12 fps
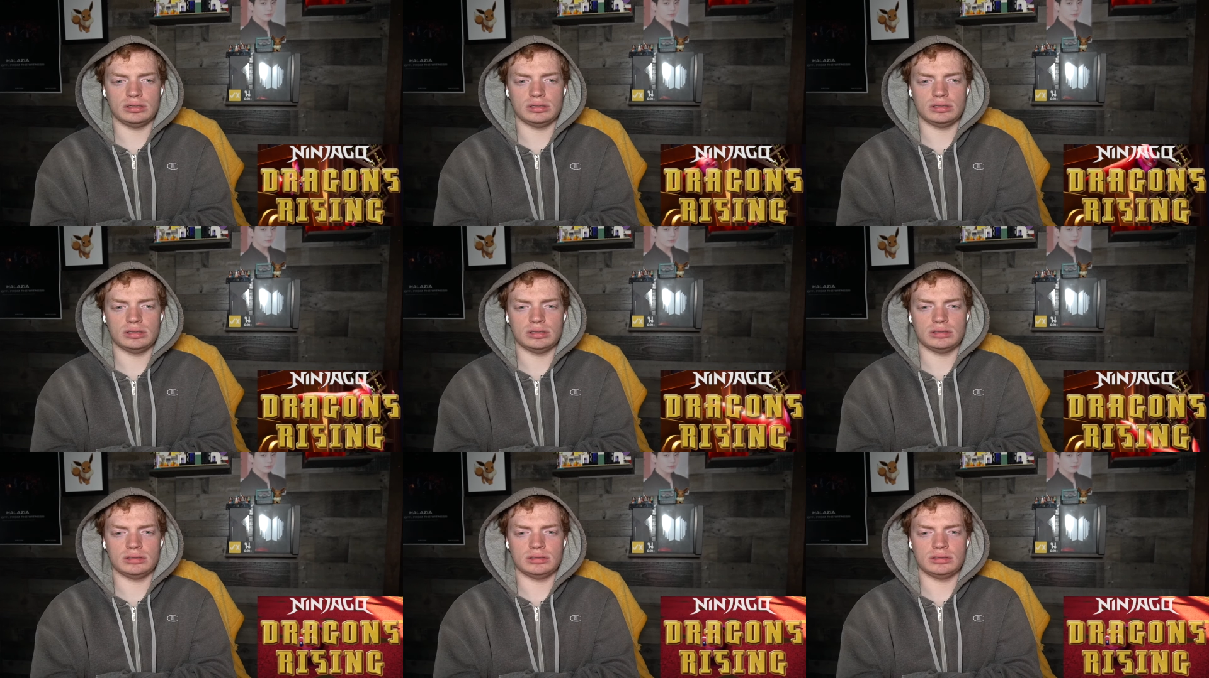
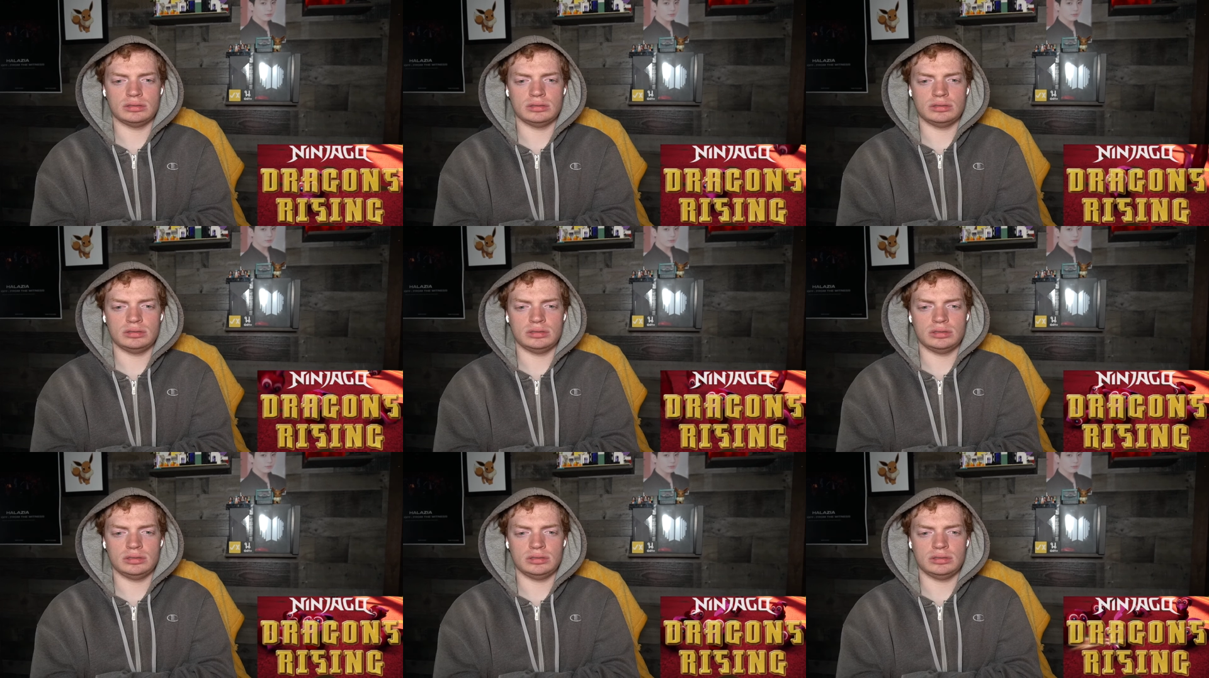
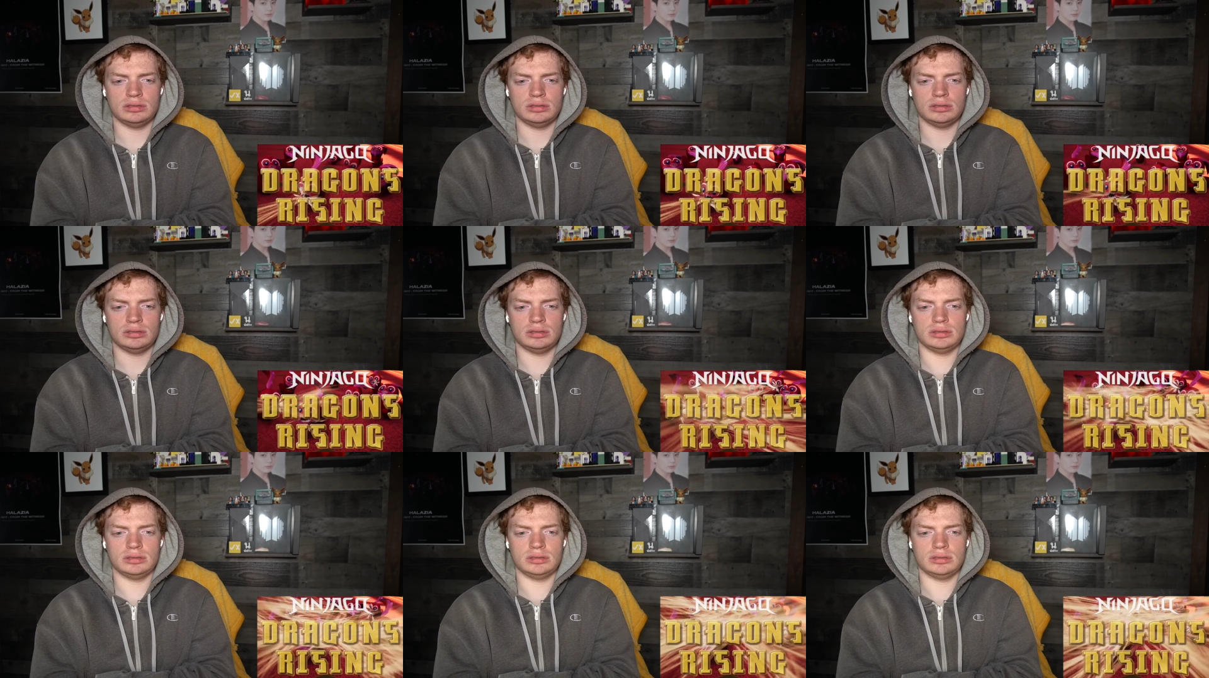
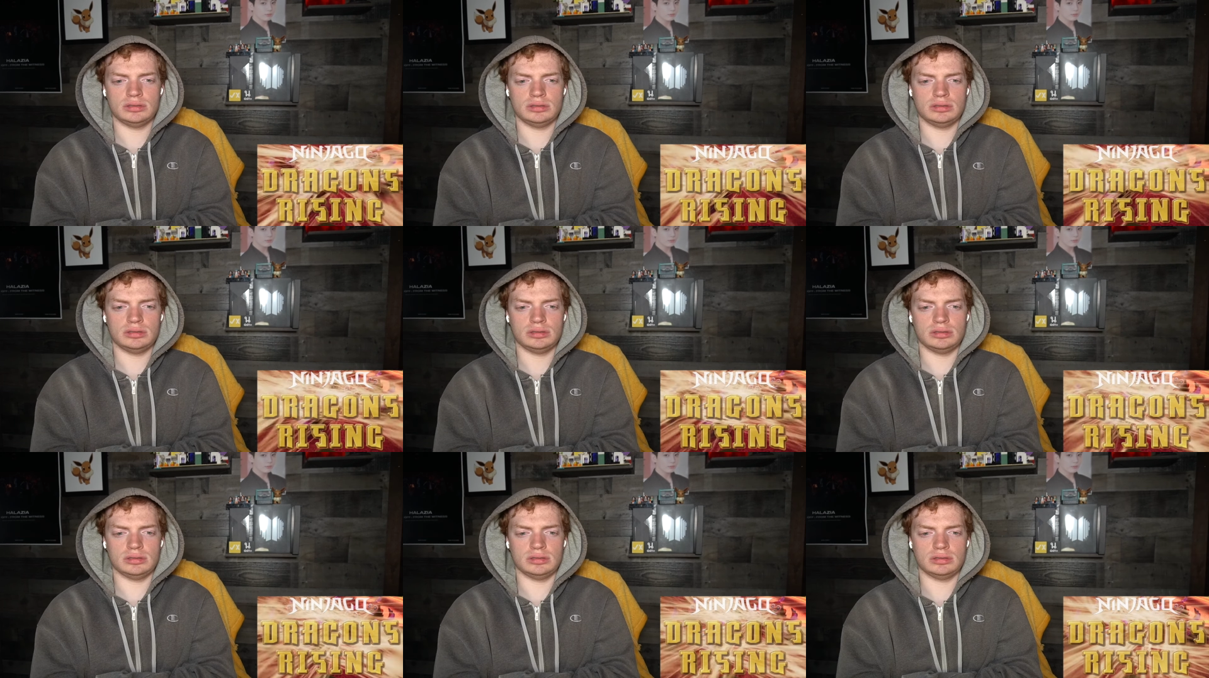
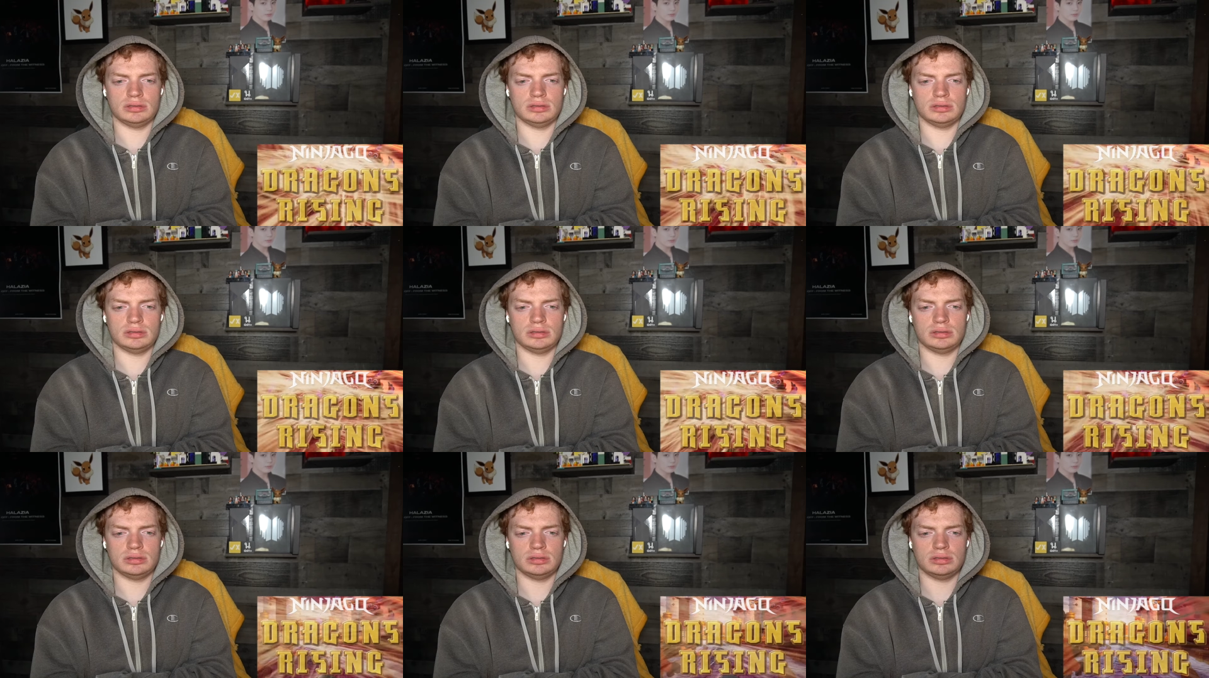
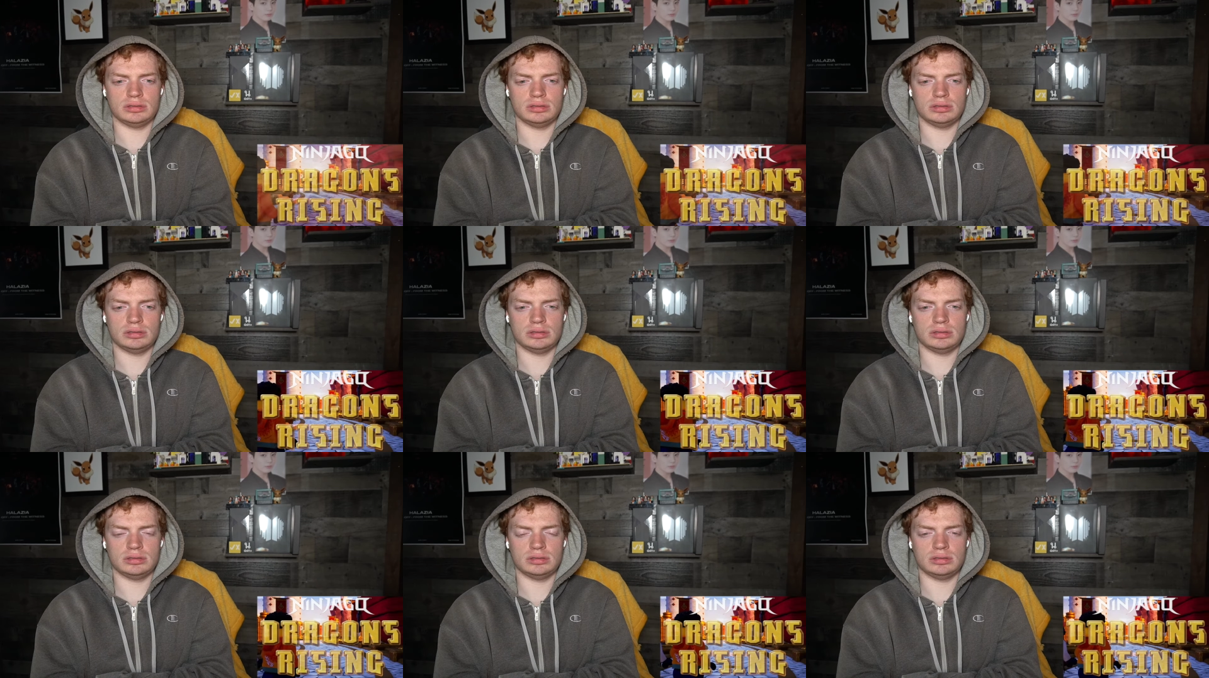
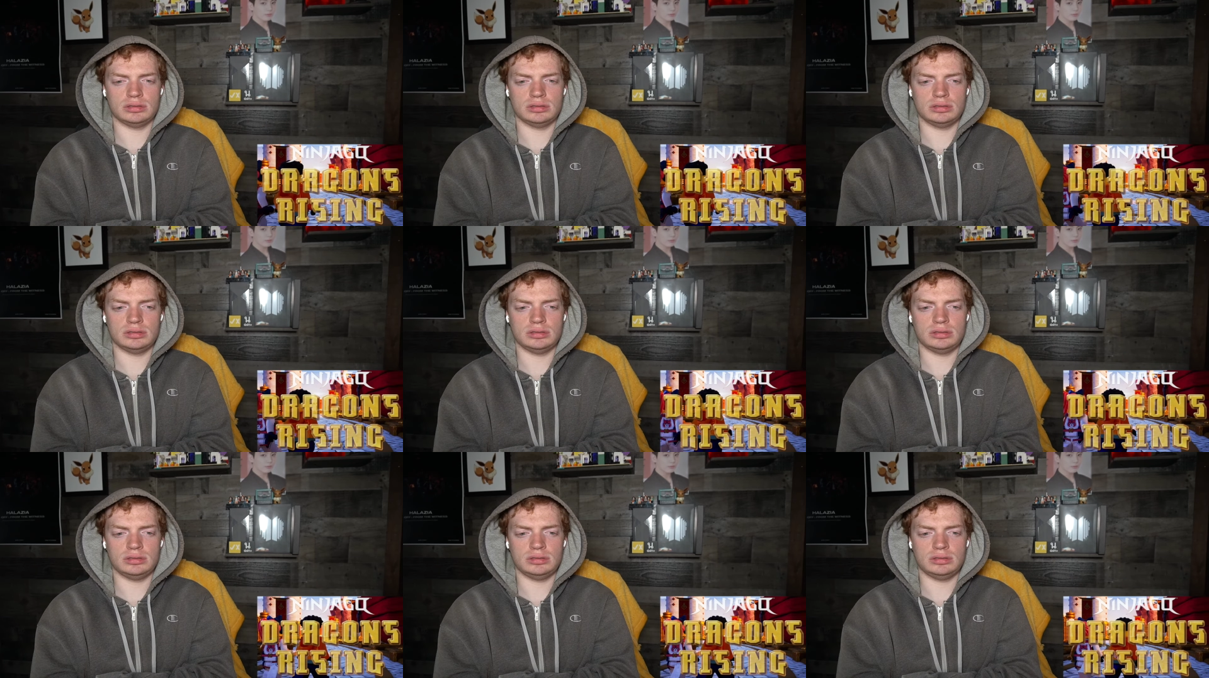
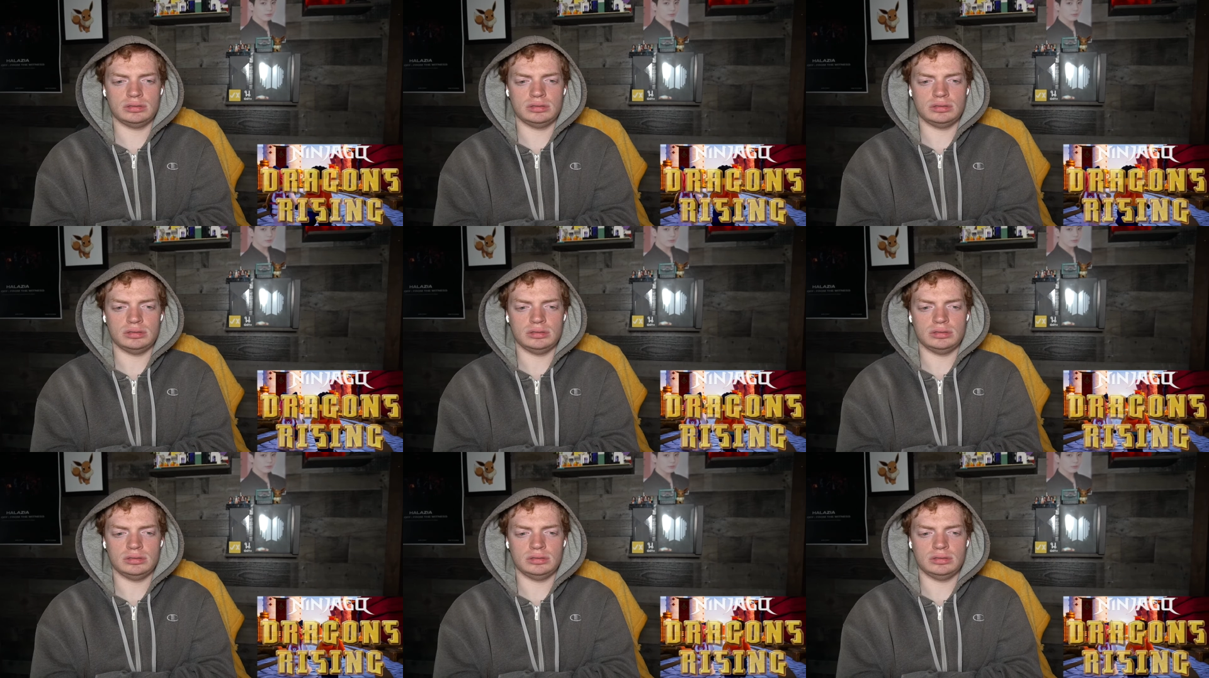No one is speaking in this clip.